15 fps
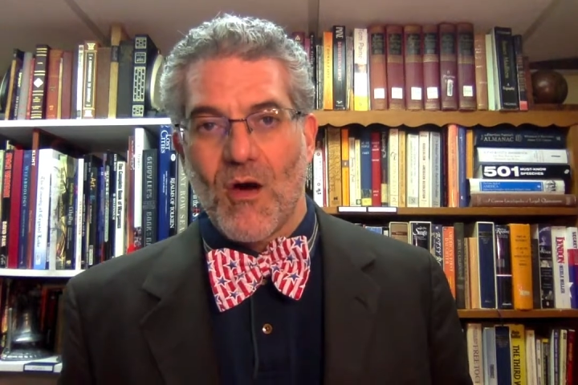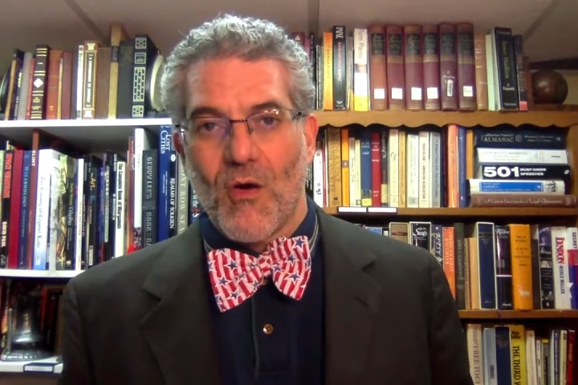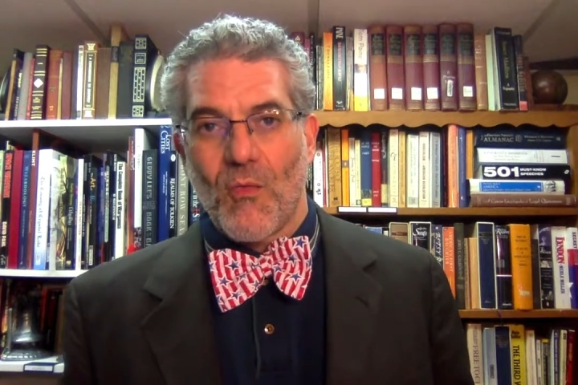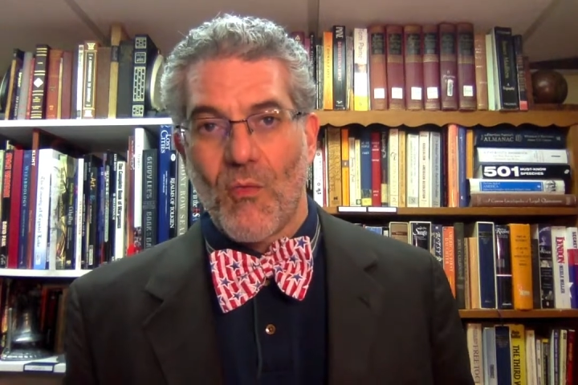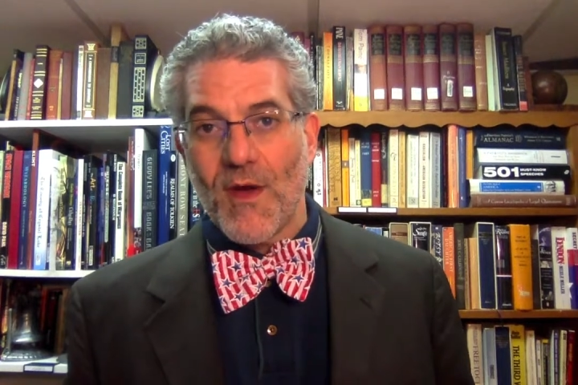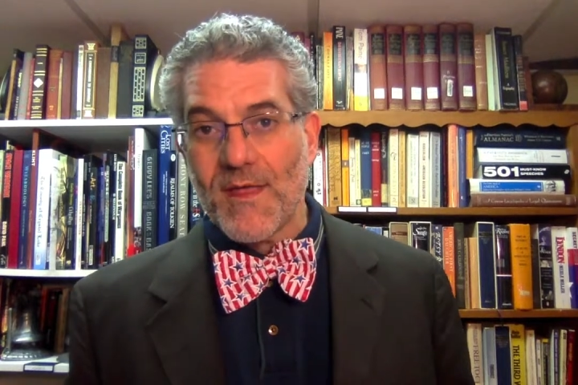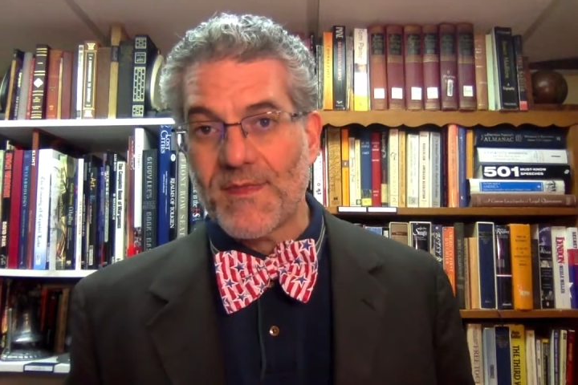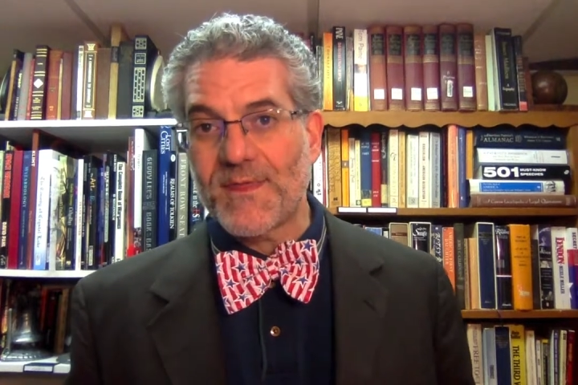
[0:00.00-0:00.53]

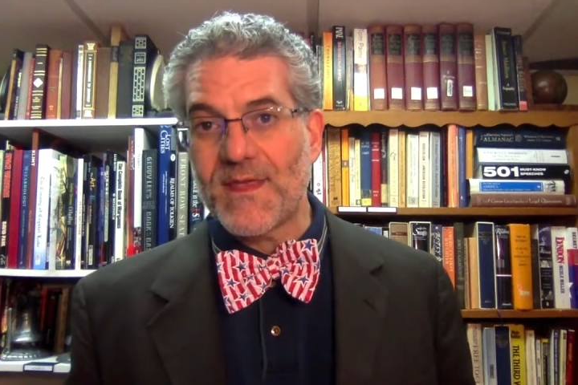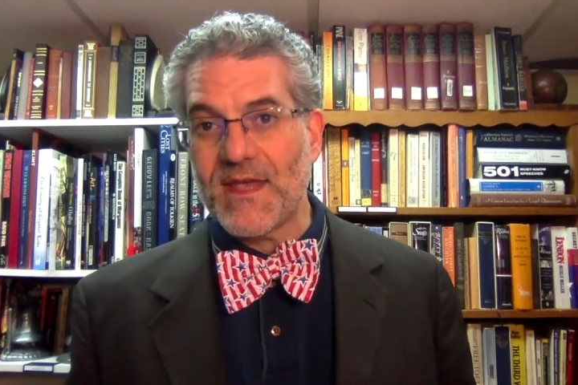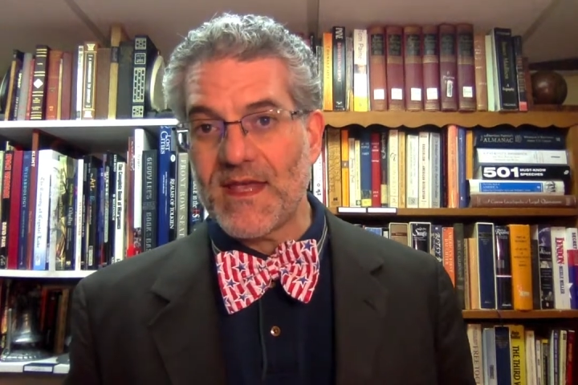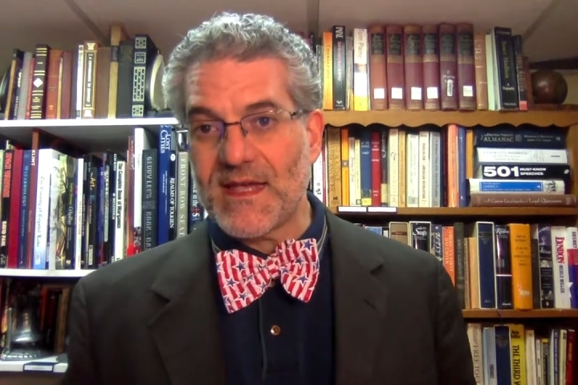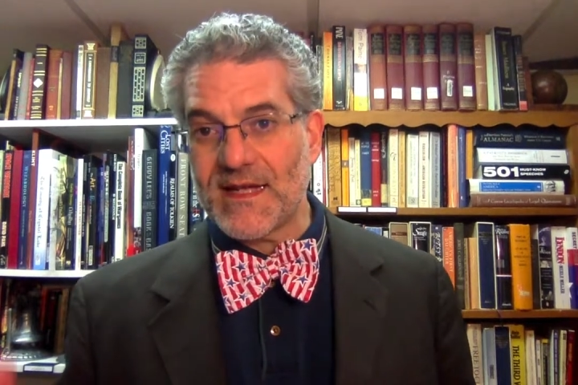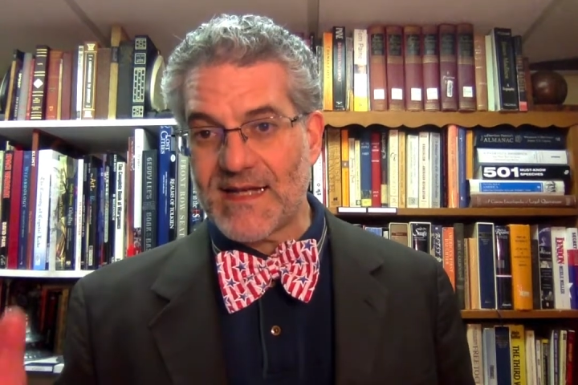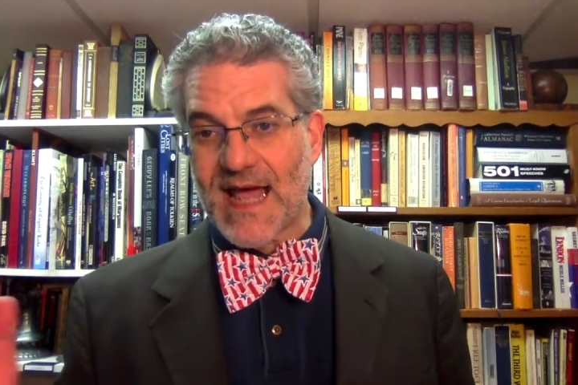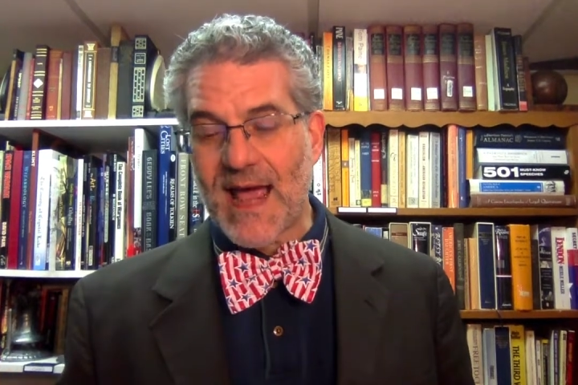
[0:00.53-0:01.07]
With the
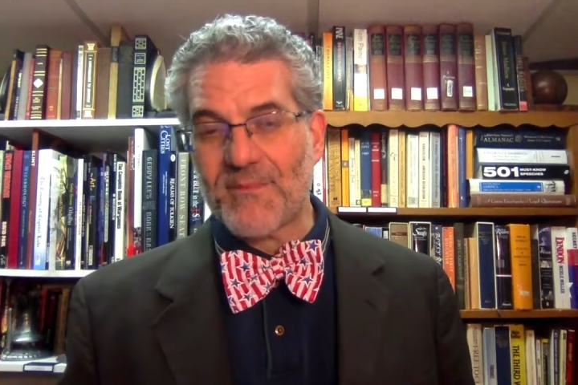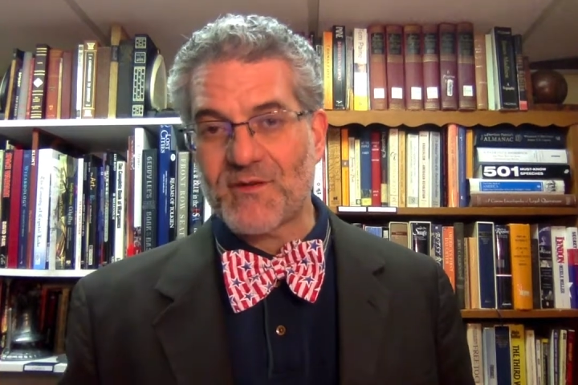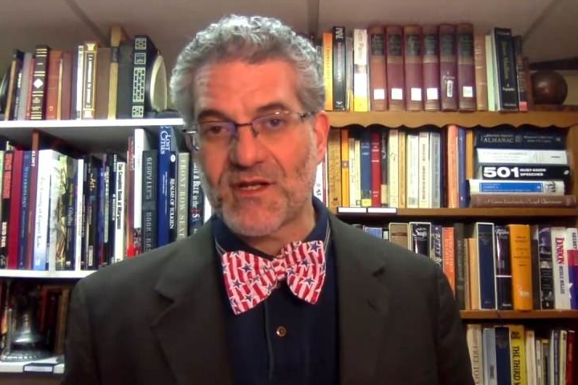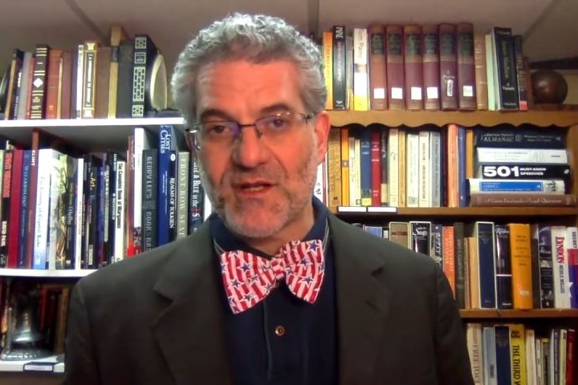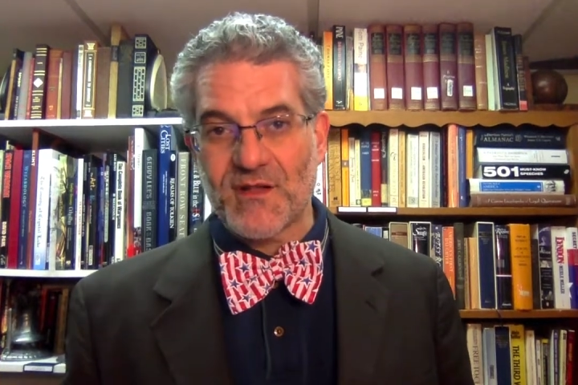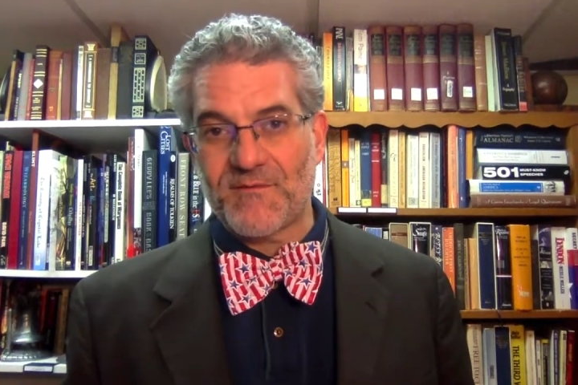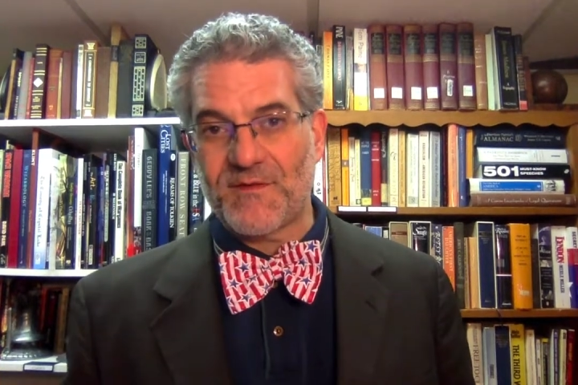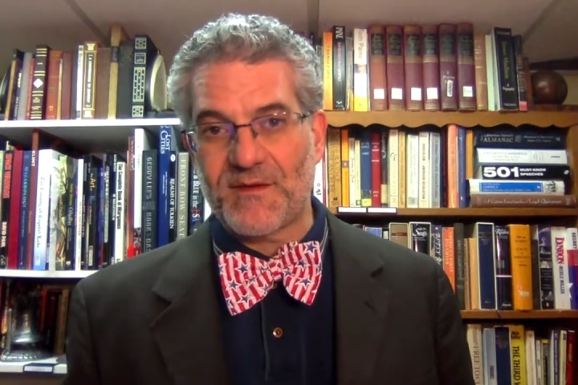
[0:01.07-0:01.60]

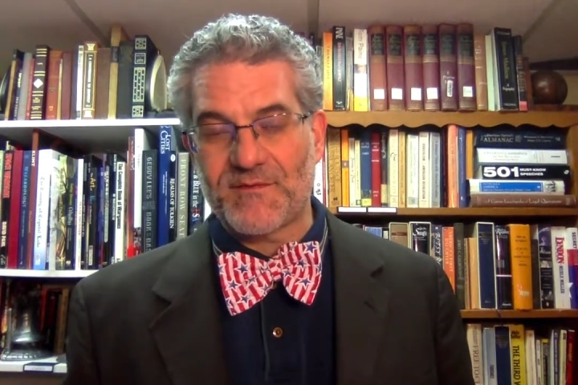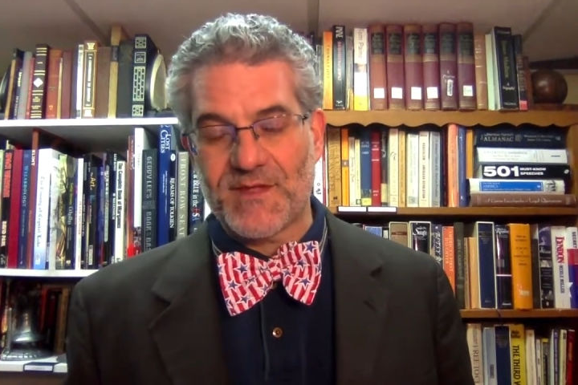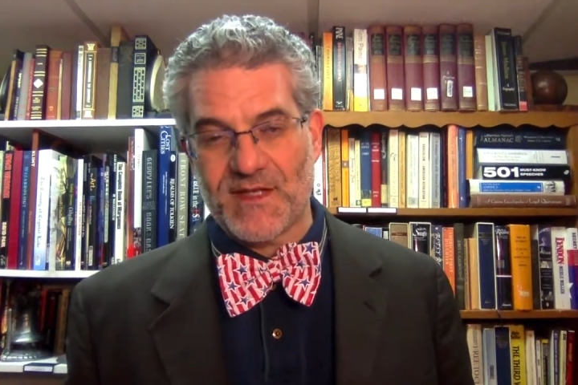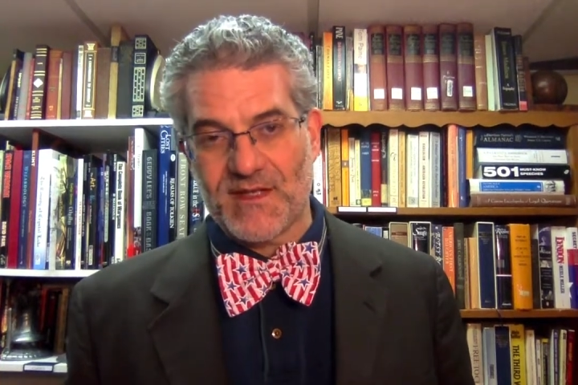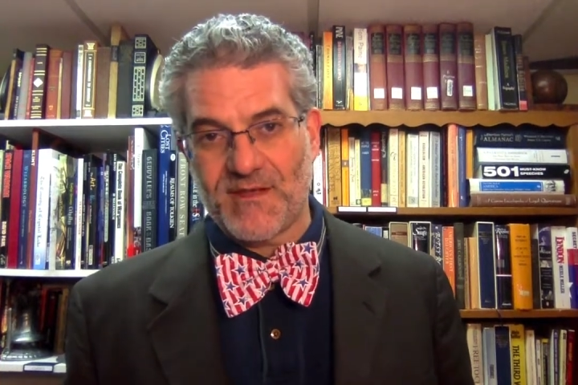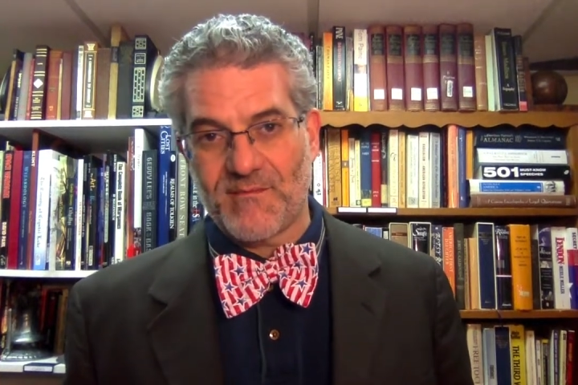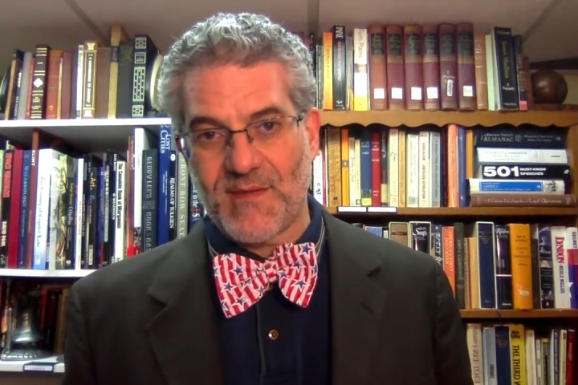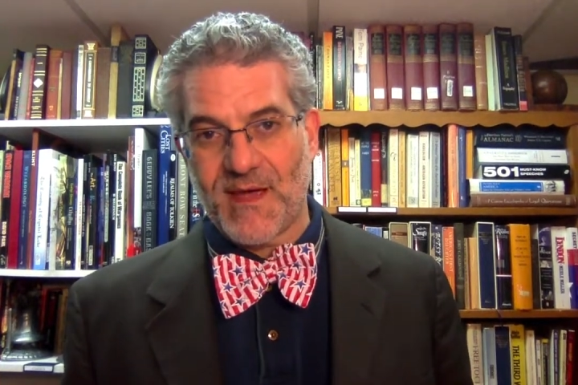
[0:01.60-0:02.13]
adoption of the
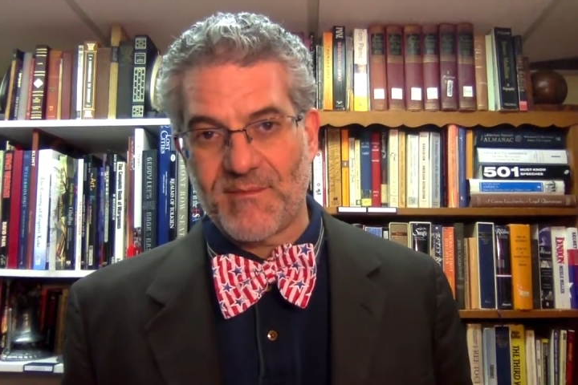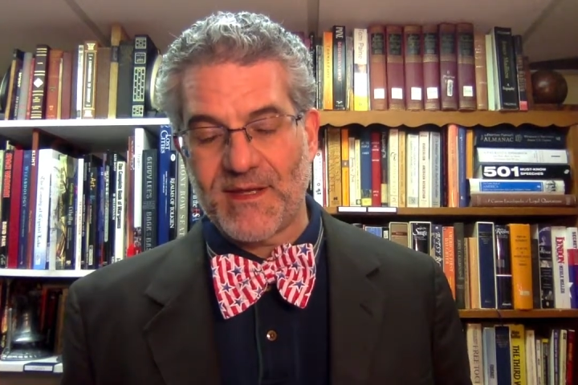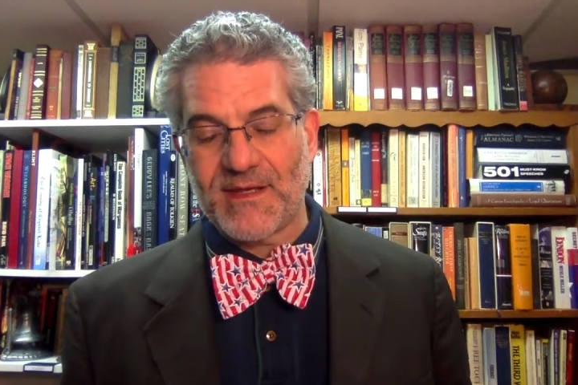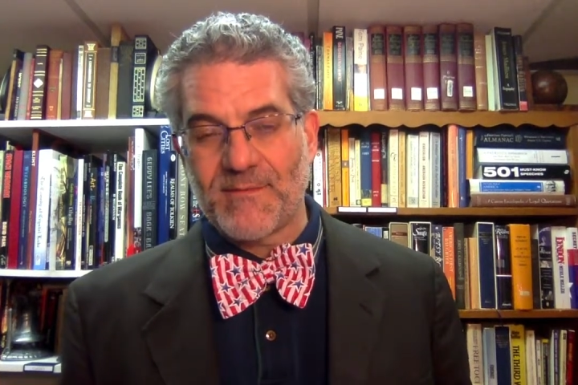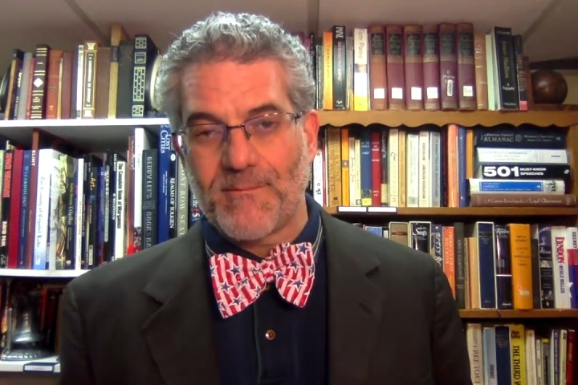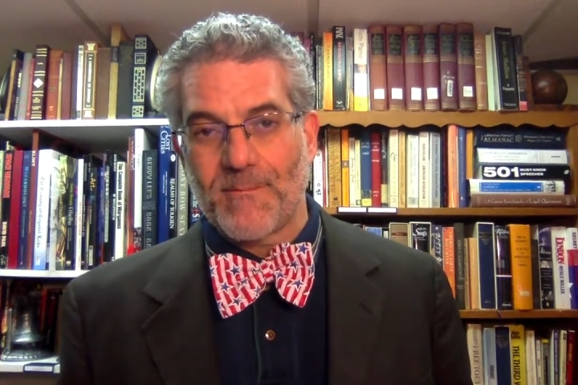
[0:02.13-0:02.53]
15th Amendment,